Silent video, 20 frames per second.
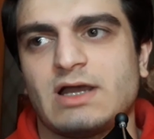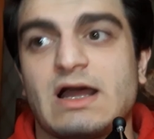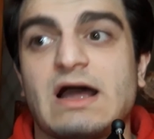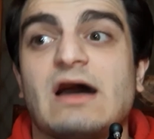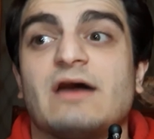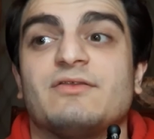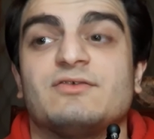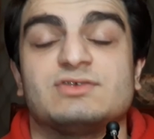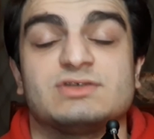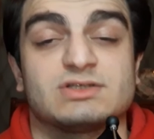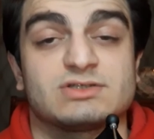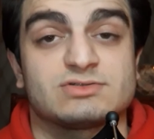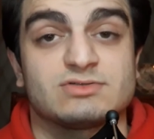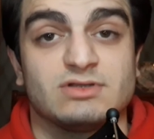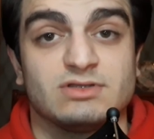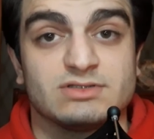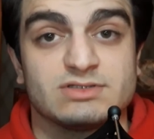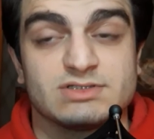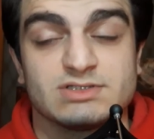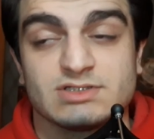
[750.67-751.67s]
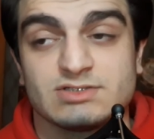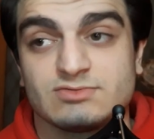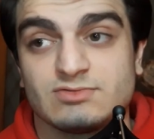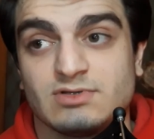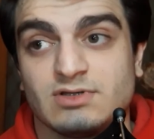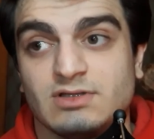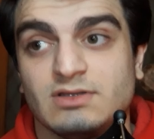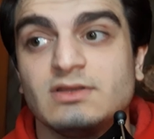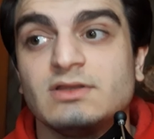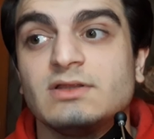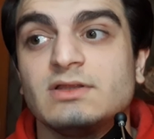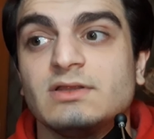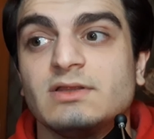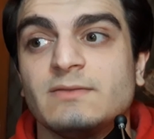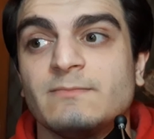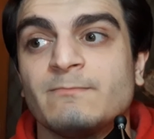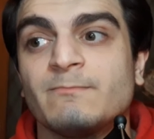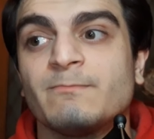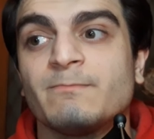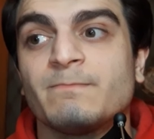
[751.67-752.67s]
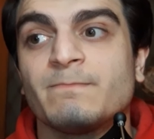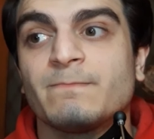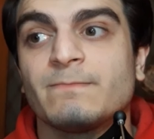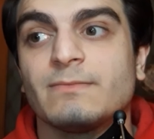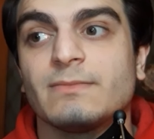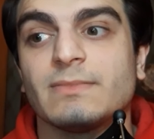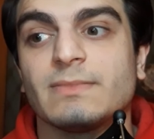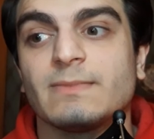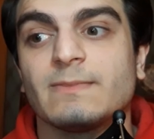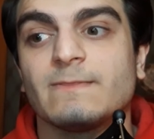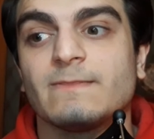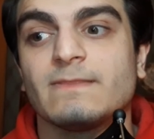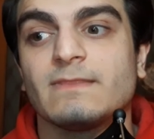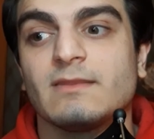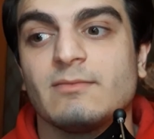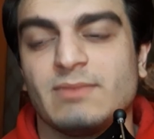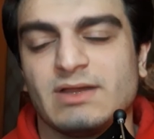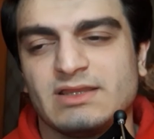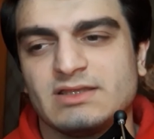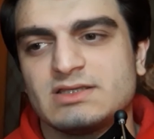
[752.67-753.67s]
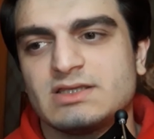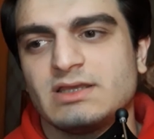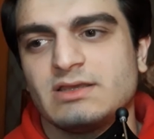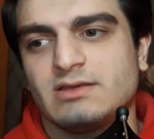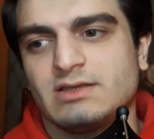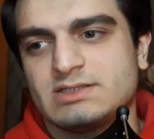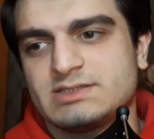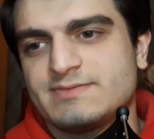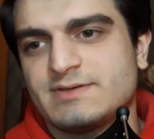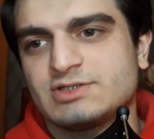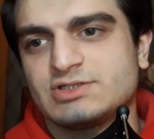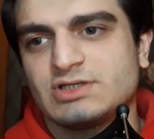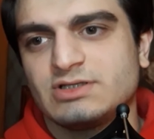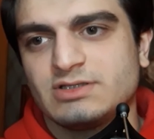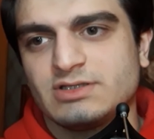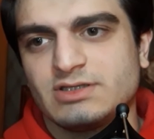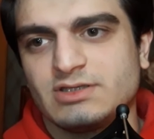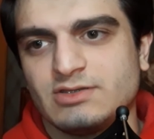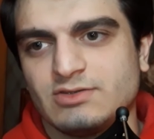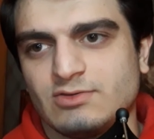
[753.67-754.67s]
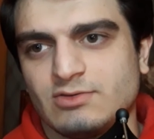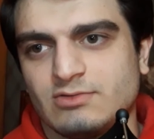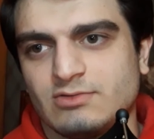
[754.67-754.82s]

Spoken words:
other sexualities as well. But especially